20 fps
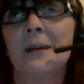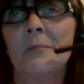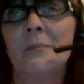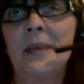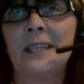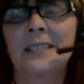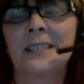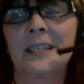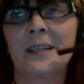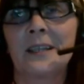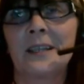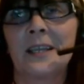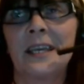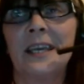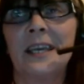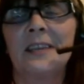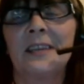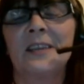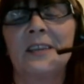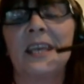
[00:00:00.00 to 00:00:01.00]

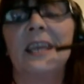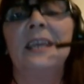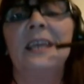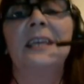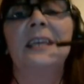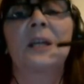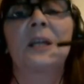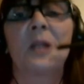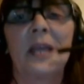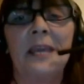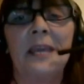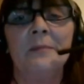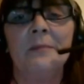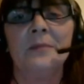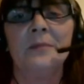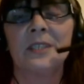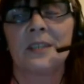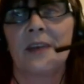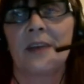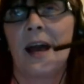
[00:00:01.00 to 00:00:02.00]
basically, he
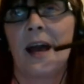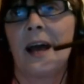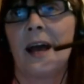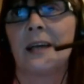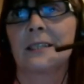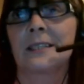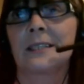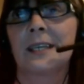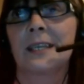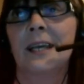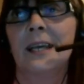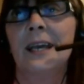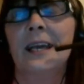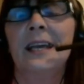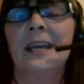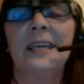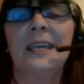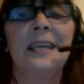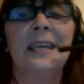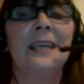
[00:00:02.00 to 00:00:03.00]
claims that
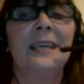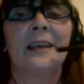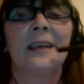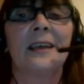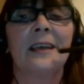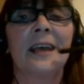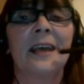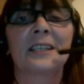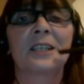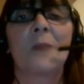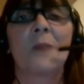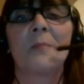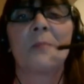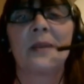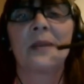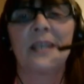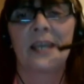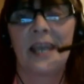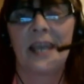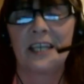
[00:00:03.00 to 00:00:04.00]
his
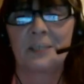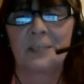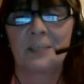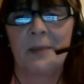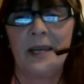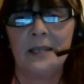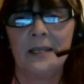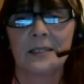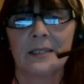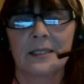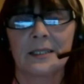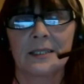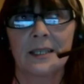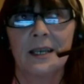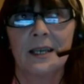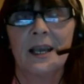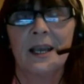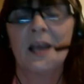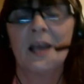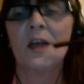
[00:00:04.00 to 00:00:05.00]
company are experts.
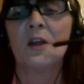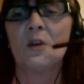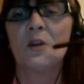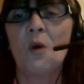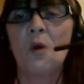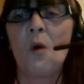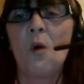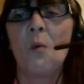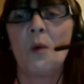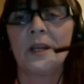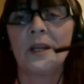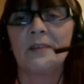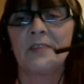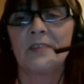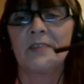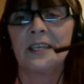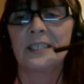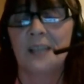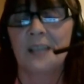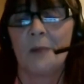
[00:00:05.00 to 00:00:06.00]
Not one of
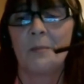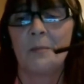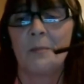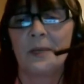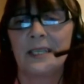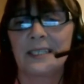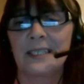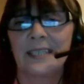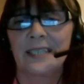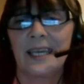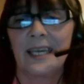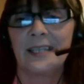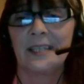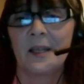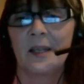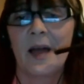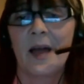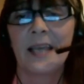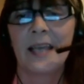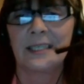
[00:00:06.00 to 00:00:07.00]
these companies getting
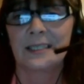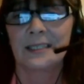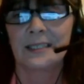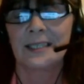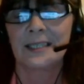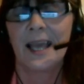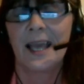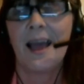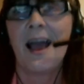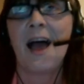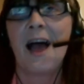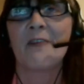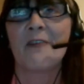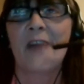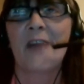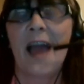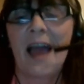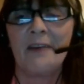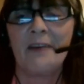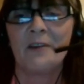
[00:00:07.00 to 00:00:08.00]
a license have
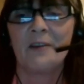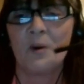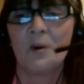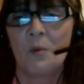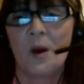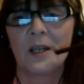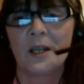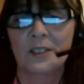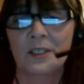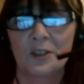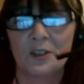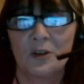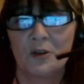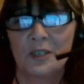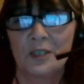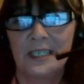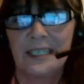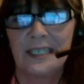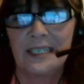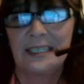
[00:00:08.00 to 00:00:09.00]
ever worked to
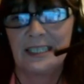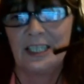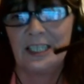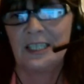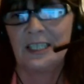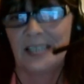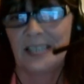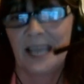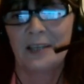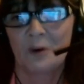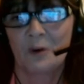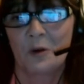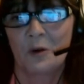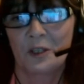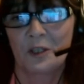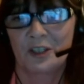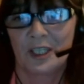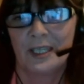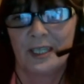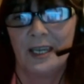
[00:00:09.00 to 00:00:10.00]
UCG
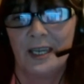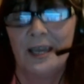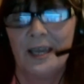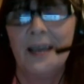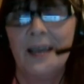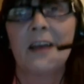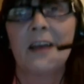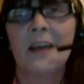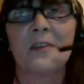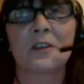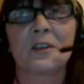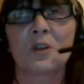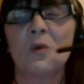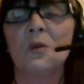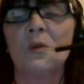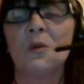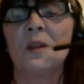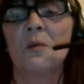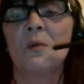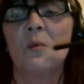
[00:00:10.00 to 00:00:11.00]
technology. There's
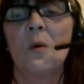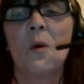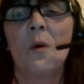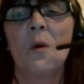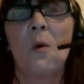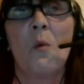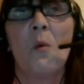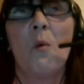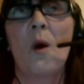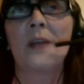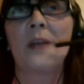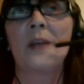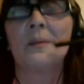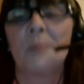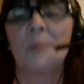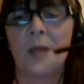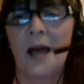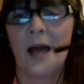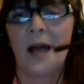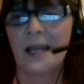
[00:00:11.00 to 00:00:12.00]
only one
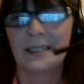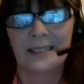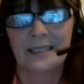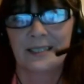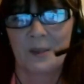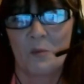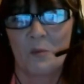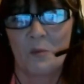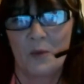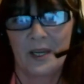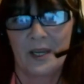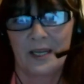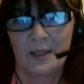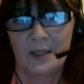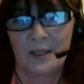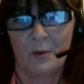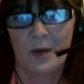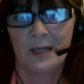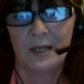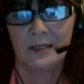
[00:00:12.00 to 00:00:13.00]
plant somewhere in
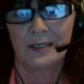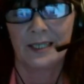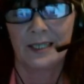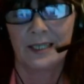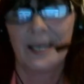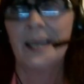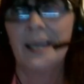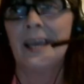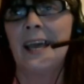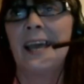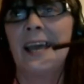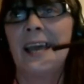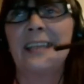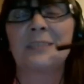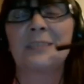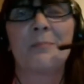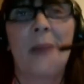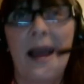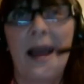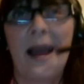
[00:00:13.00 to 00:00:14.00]
the world.
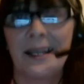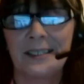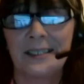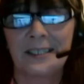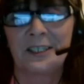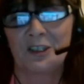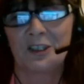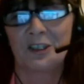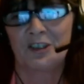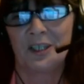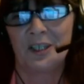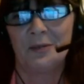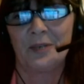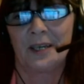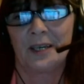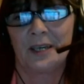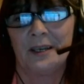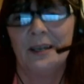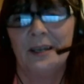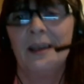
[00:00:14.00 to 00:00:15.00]
It's banned in
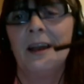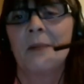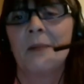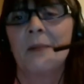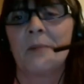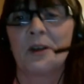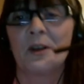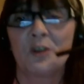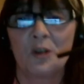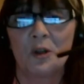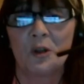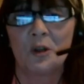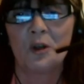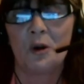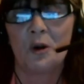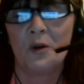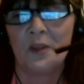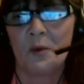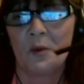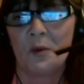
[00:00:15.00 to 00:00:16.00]
Australia, but you
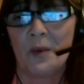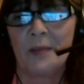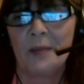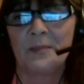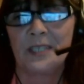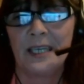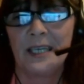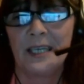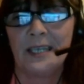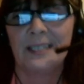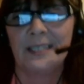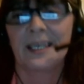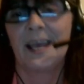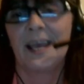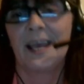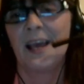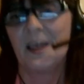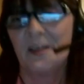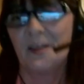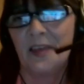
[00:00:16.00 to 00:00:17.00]
look on their websites,
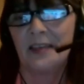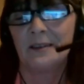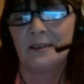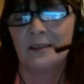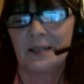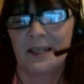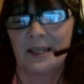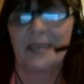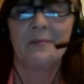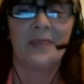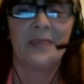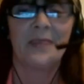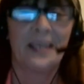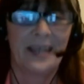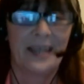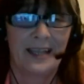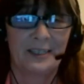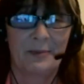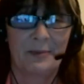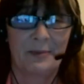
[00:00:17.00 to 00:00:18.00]
they'll claim
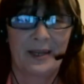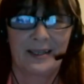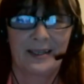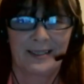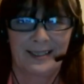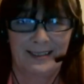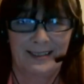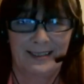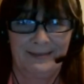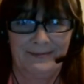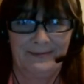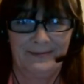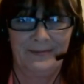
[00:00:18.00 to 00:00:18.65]
they're experts.